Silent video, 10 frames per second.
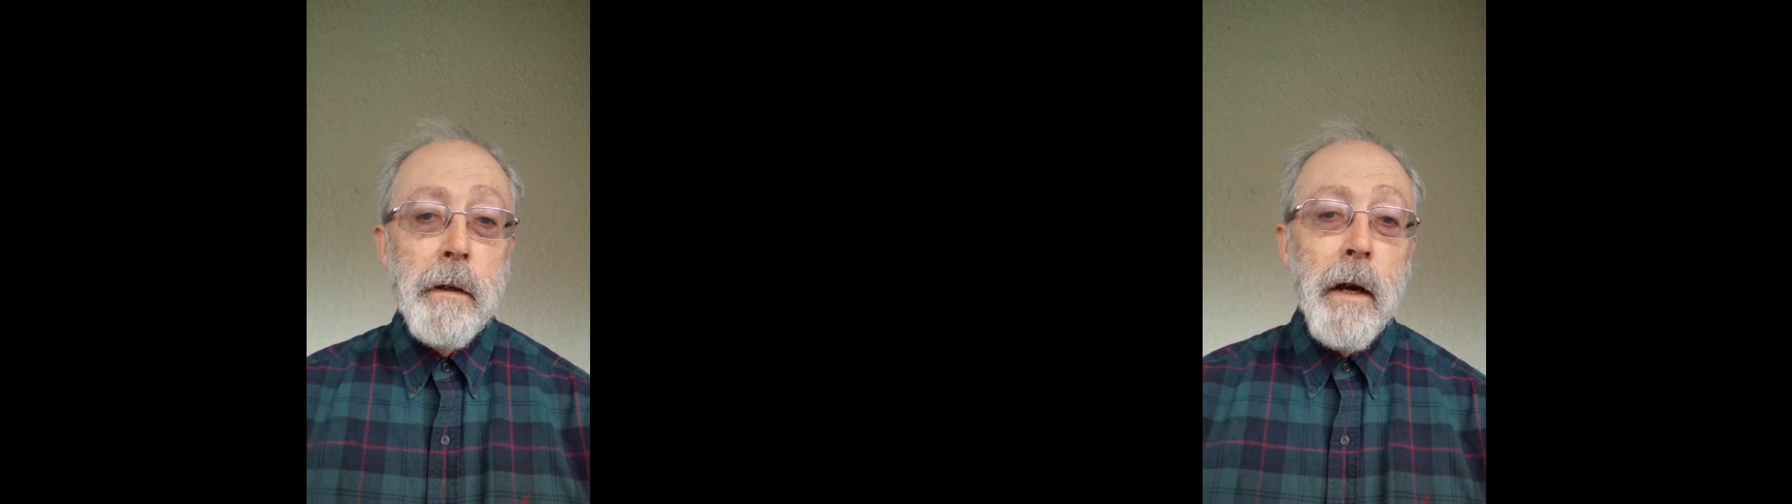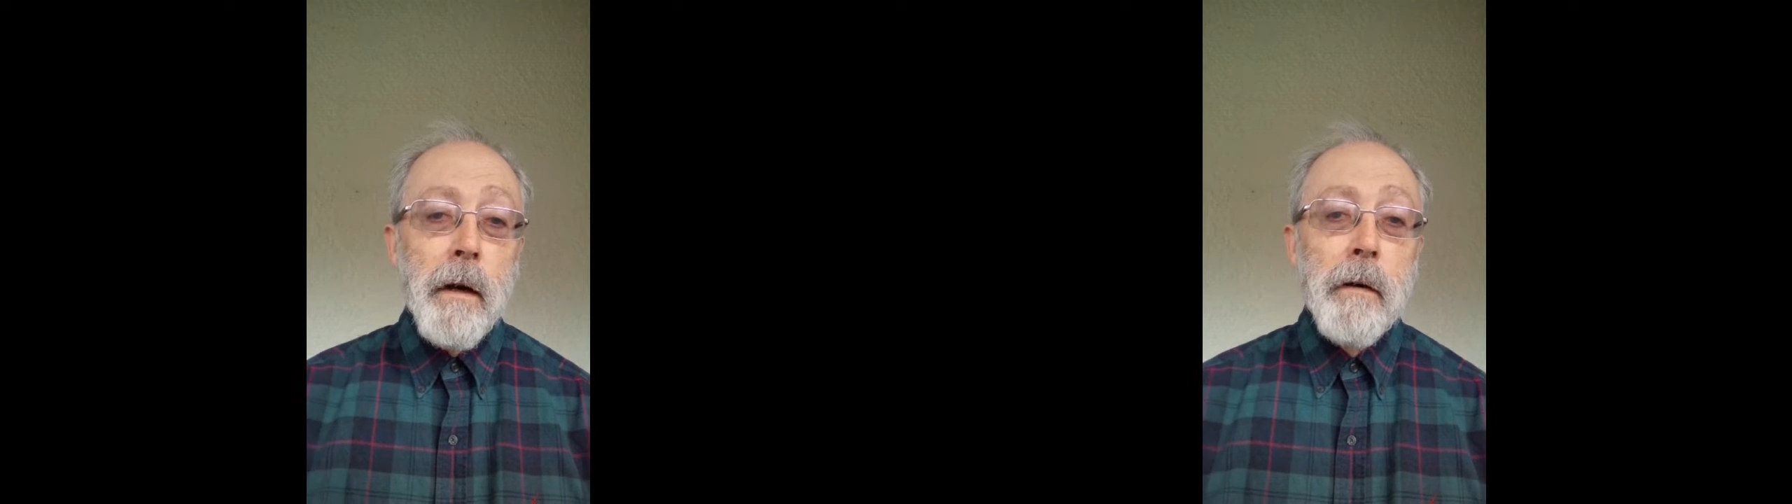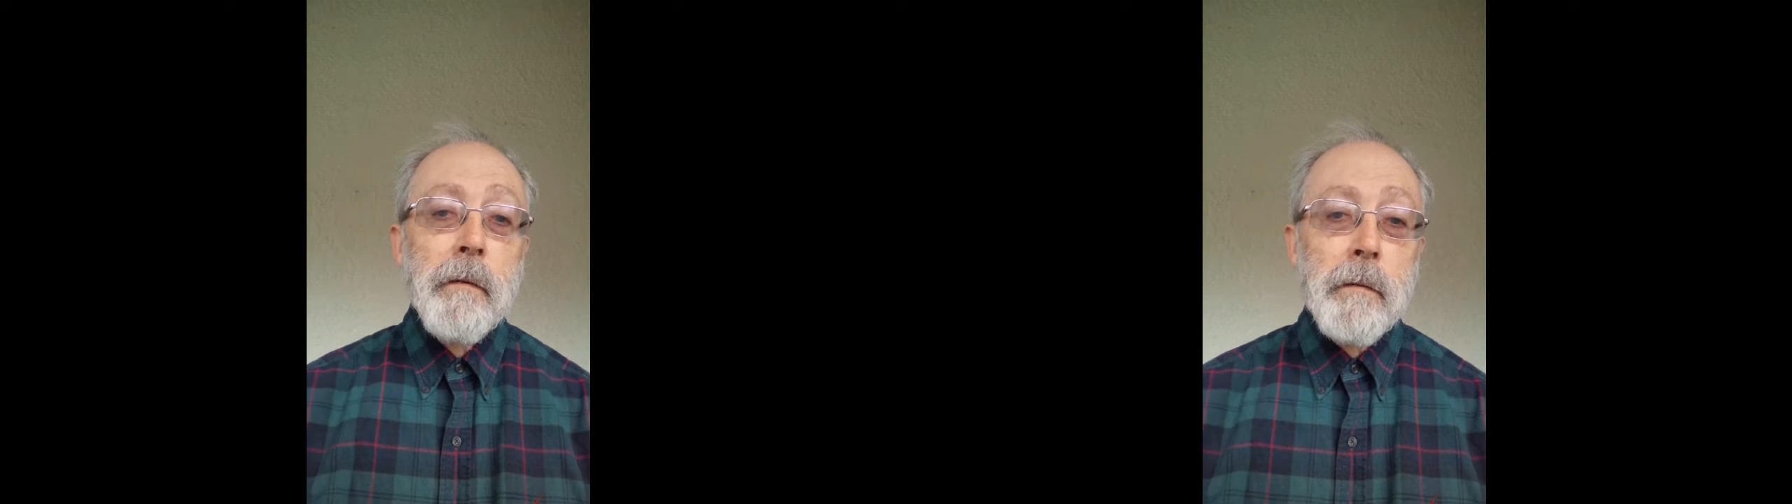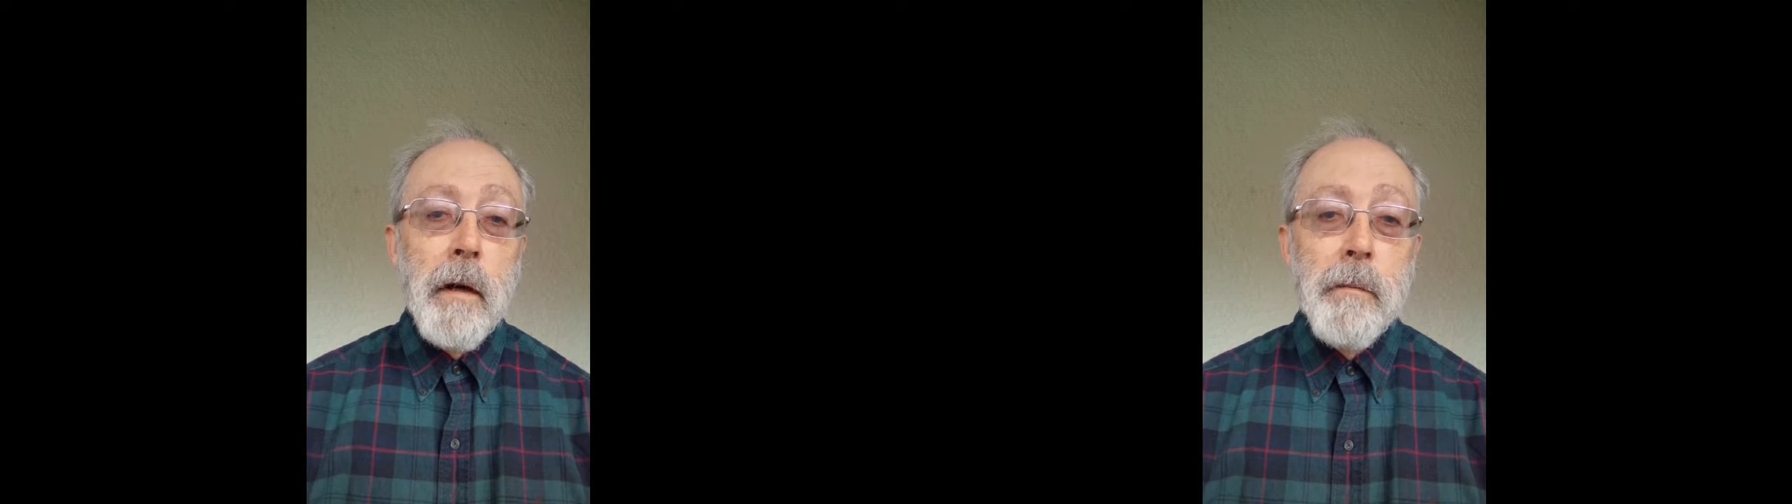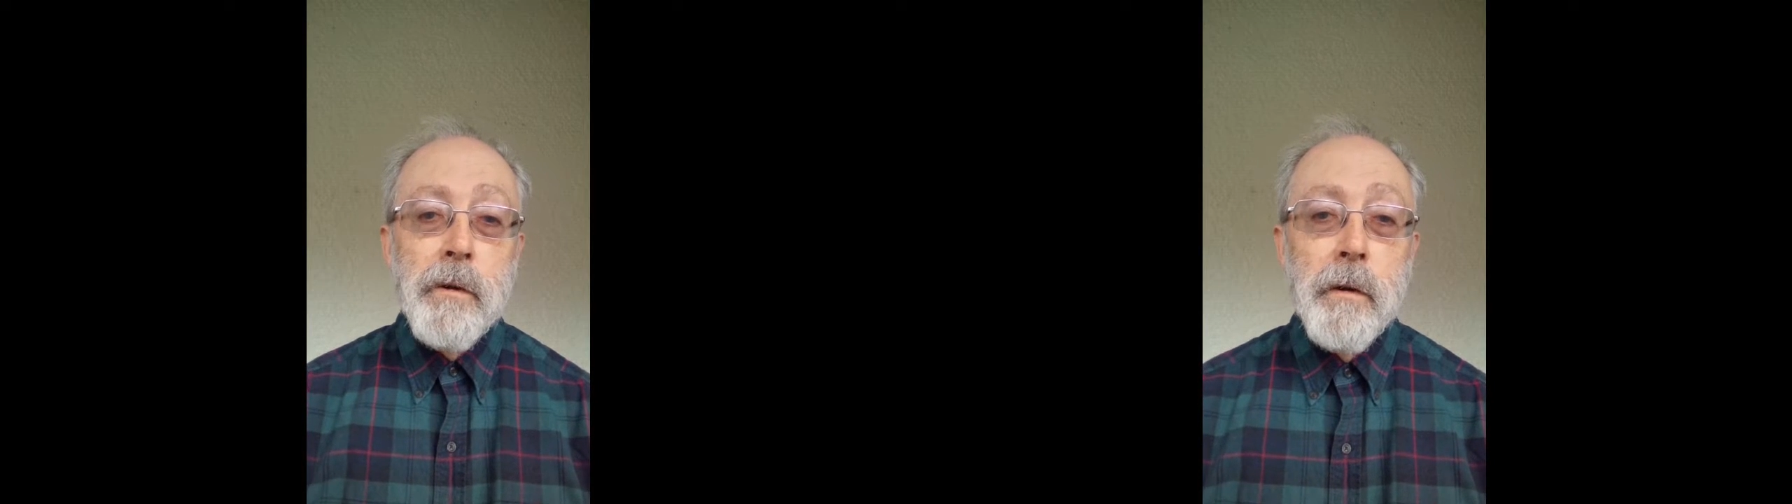Yeah,
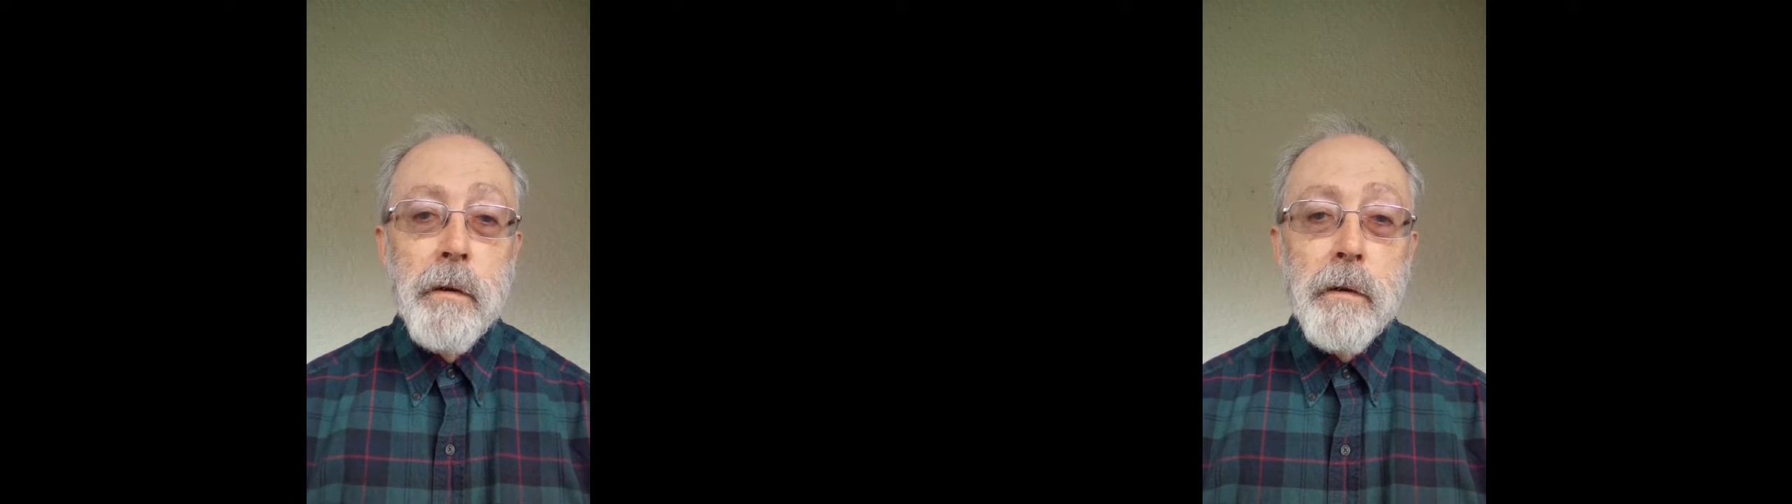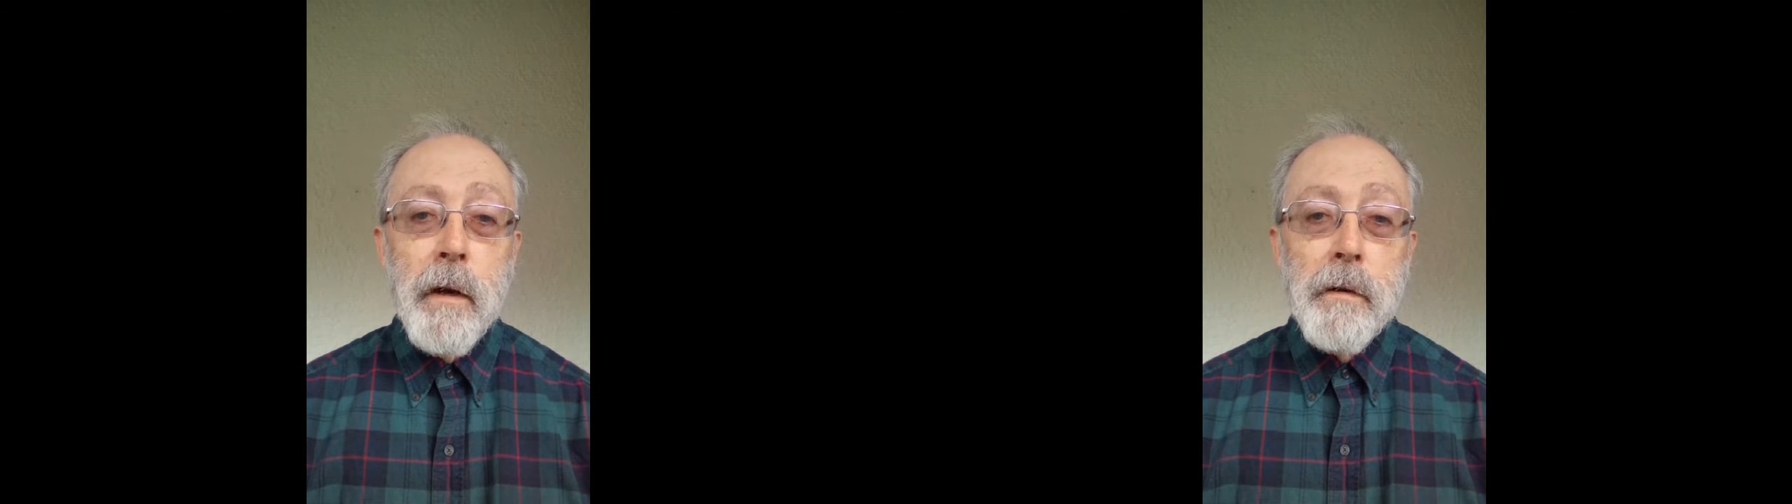I'm sure there's